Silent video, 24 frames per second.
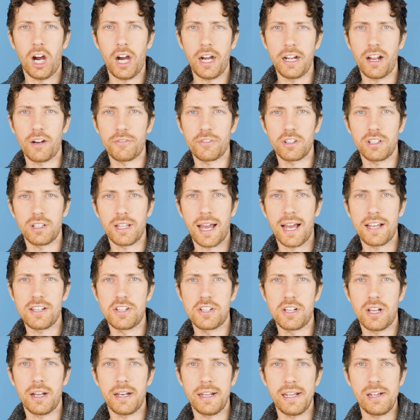All right, now for the last
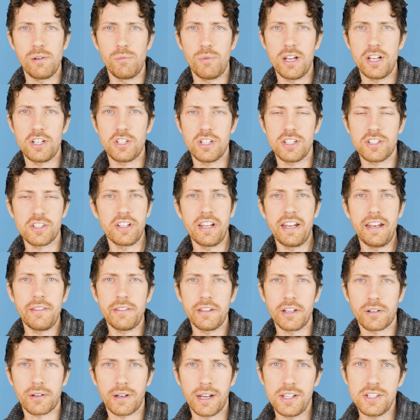study, which isn't
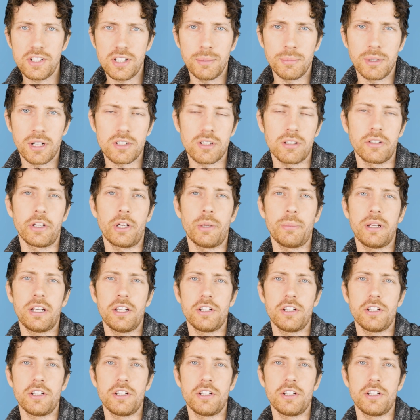anything crazy, but it's a little bit